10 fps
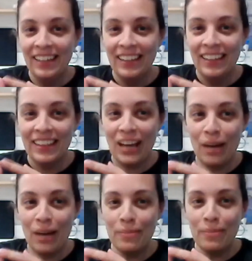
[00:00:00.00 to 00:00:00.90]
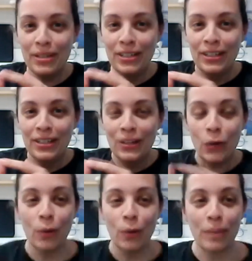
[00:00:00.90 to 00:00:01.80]
Thumb or
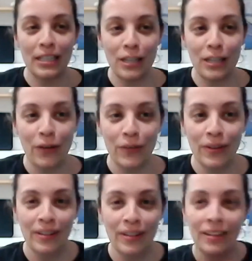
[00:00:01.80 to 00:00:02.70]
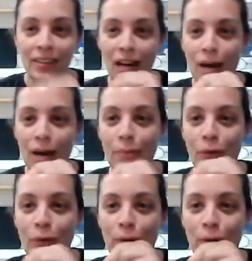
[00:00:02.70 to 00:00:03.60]
big toe? Thumb
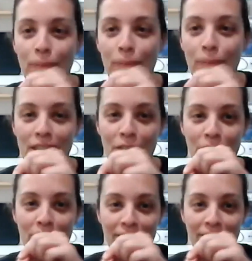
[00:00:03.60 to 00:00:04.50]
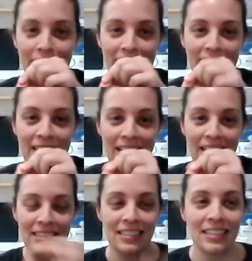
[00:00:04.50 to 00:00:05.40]
or big toe, right?
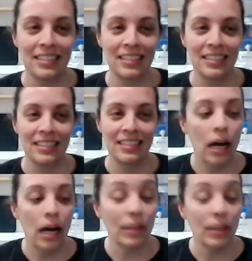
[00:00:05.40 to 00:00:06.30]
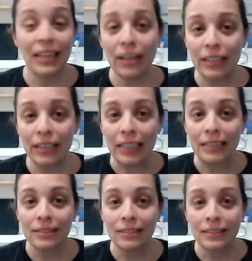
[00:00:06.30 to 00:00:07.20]
Yes. Clarity,
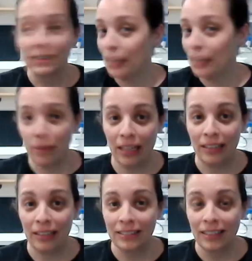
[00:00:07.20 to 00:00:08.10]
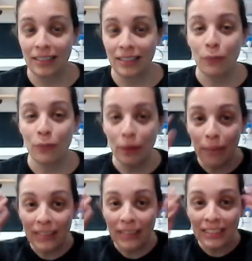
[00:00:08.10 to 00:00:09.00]
same thing. You want
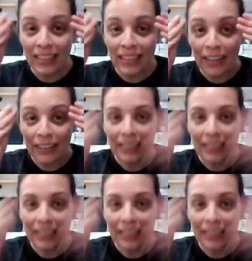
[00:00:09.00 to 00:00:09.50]
mental clarity?